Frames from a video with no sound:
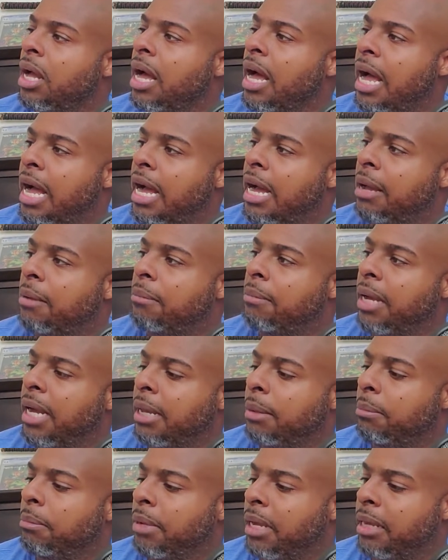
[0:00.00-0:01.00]

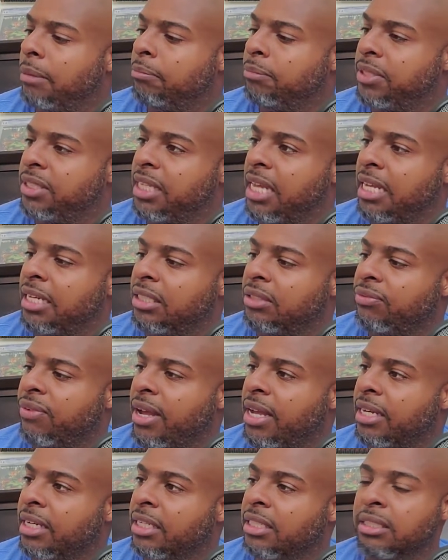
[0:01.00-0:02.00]
I'm
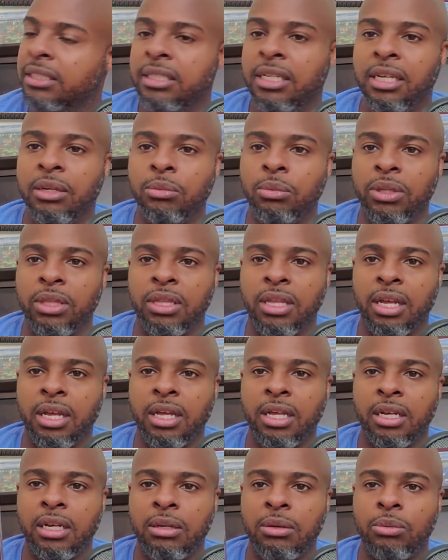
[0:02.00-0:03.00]
satisfied and content with that.